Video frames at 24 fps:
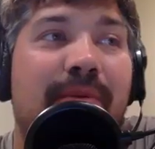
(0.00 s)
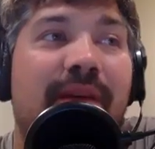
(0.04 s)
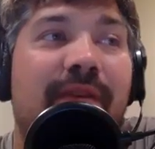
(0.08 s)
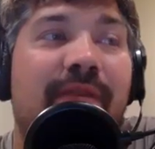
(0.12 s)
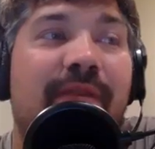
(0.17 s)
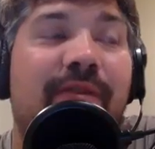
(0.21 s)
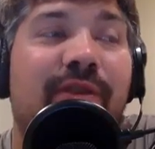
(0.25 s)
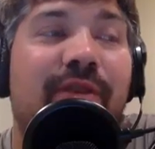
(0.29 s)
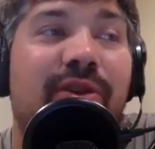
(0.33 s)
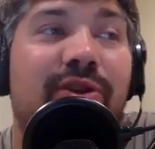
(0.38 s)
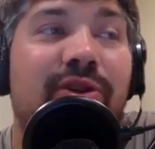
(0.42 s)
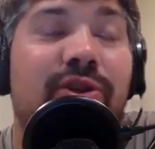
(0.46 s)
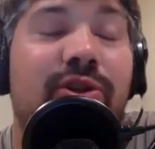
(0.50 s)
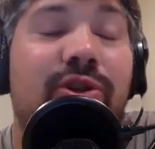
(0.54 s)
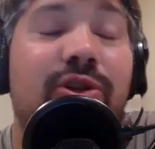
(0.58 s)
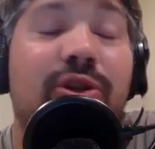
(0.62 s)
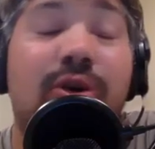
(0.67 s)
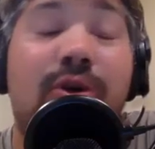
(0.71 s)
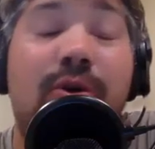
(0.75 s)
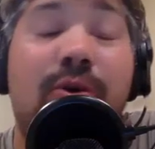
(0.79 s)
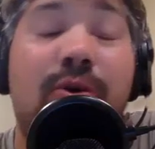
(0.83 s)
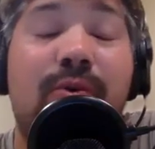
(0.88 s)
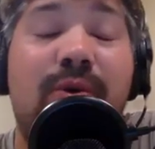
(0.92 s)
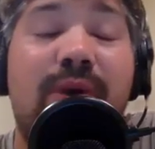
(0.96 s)
It feels
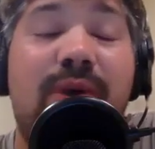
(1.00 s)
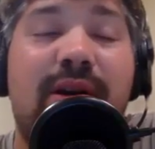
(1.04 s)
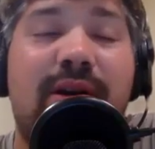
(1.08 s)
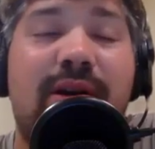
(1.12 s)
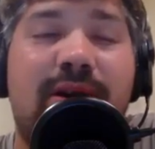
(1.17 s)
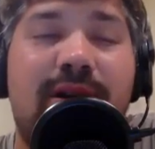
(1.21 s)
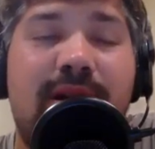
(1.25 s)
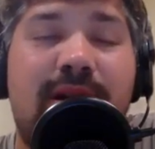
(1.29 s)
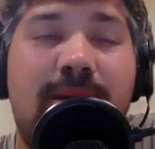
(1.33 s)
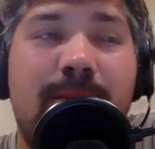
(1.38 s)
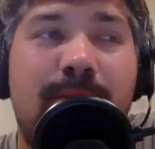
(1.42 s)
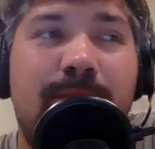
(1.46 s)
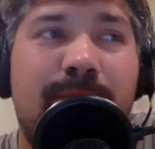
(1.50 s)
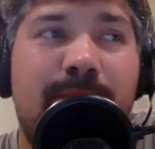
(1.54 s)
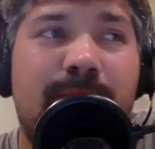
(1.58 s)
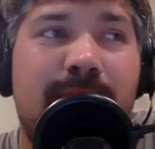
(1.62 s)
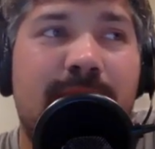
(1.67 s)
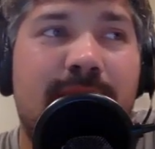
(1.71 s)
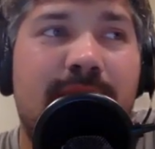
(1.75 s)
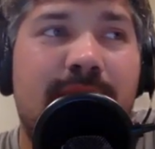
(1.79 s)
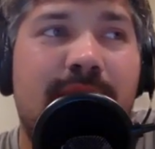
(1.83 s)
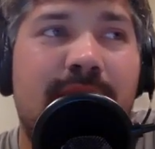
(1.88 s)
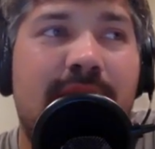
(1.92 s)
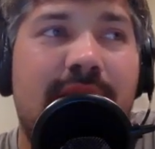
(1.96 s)
so weird.
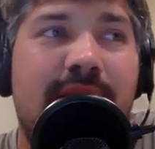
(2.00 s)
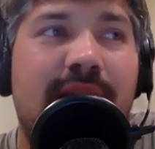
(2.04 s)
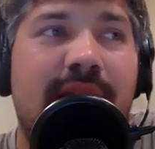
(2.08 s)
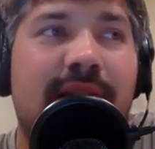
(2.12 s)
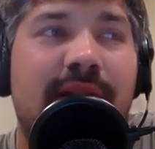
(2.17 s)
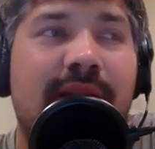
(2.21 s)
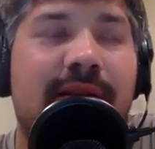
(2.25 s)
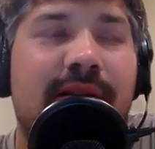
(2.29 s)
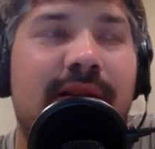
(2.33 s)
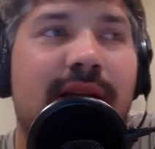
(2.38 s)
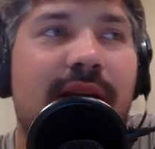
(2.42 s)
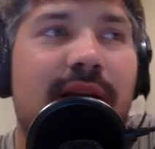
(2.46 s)
It